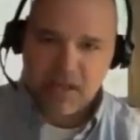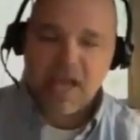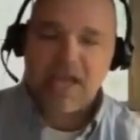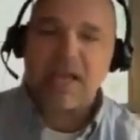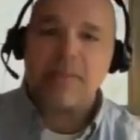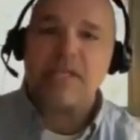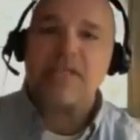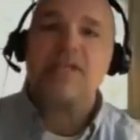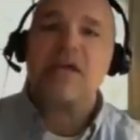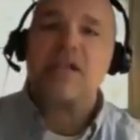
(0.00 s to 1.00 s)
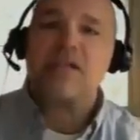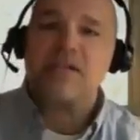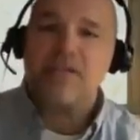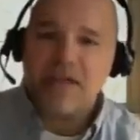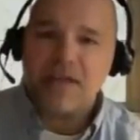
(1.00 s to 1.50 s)
and I mean
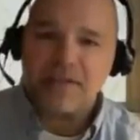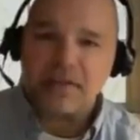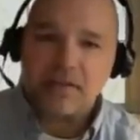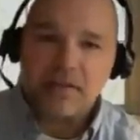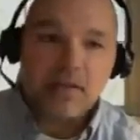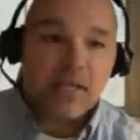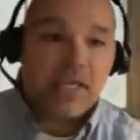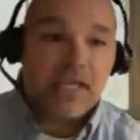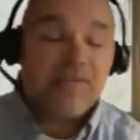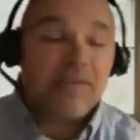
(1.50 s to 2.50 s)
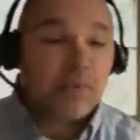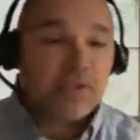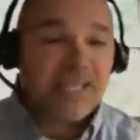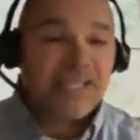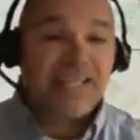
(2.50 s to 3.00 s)
nothing. If he
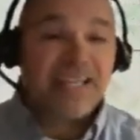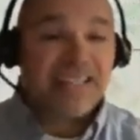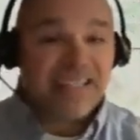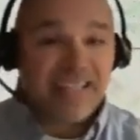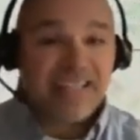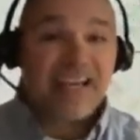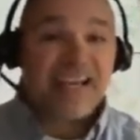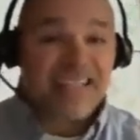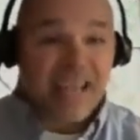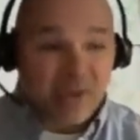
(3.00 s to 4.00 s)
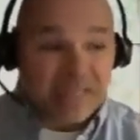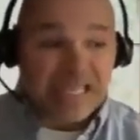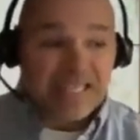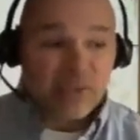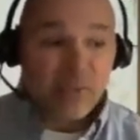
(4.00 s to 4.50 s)
presented it like, guys, I don't
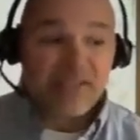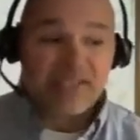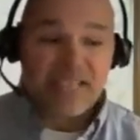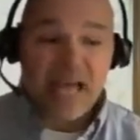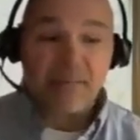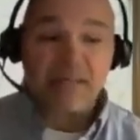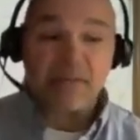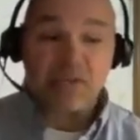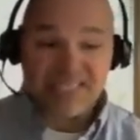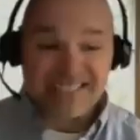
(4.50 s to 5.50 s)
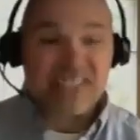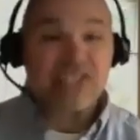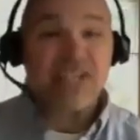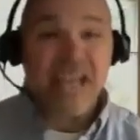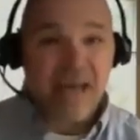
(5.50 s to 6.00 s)
like the way this is happening because this
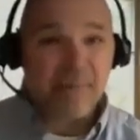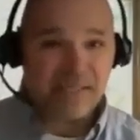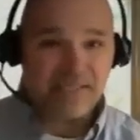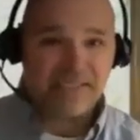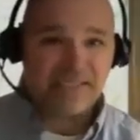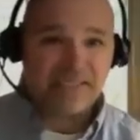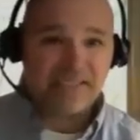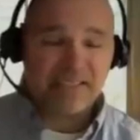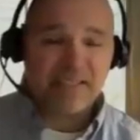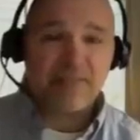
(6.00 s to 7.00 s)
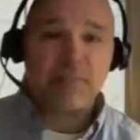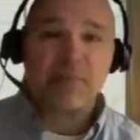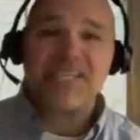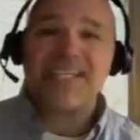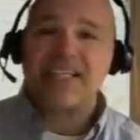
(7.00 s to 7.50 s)
could happen. If he
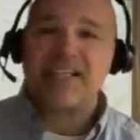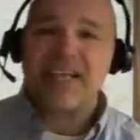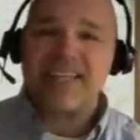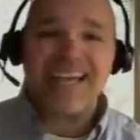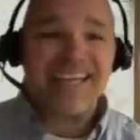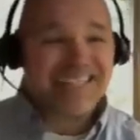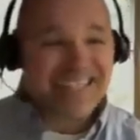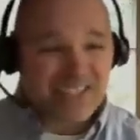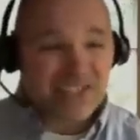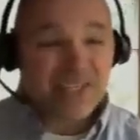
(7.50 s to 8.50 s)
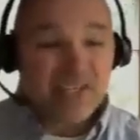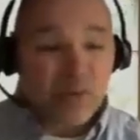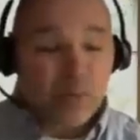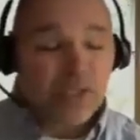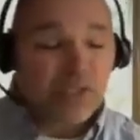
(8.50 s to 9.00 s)
presented it like that, this could.
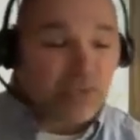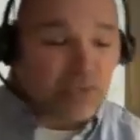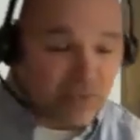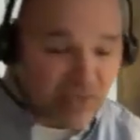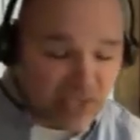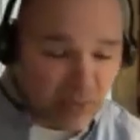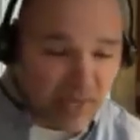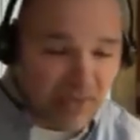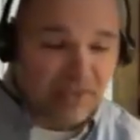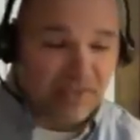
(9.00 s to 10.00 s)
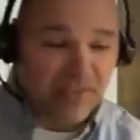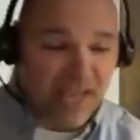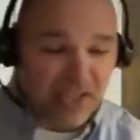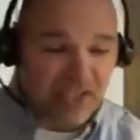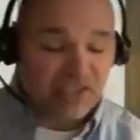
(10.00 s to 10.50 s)
When you do this round of
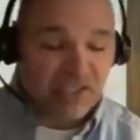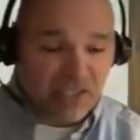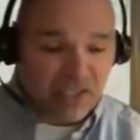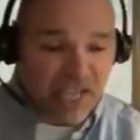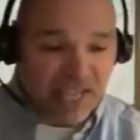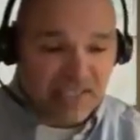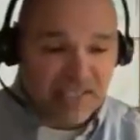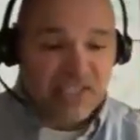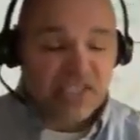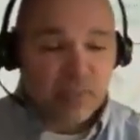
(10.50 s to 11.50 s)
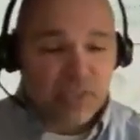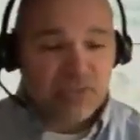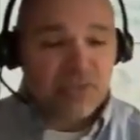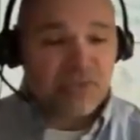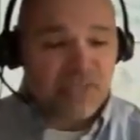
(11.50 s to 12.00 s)
action, Jackson Nations, when
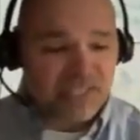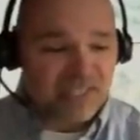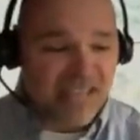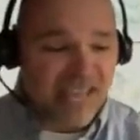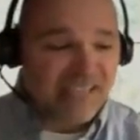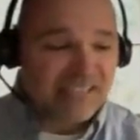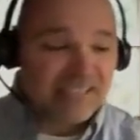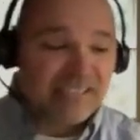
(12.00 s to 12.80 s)
you do this and that,